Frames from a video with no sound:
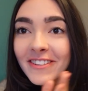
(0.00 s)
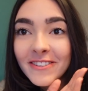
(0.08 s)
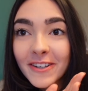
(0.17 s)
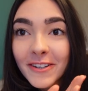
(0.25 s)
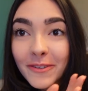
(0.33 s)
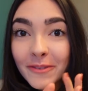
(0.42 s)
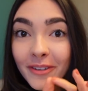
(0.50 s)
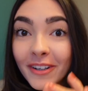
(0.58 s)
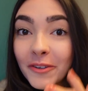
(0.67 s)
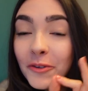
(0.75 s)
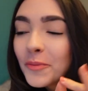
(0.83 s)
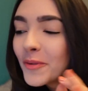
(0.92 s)
so
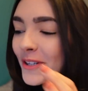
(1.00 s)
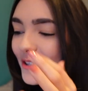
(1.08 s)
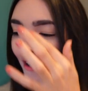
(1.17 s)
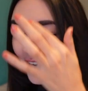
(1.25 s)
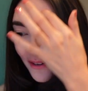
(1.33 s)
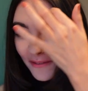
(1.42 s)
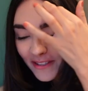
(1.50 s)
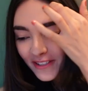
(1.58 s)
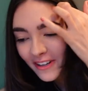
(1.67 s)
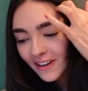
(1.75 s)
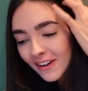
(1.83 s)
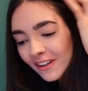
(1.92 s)
almost time to
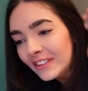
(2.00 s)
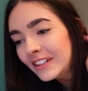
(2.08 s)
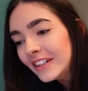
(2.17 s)
start.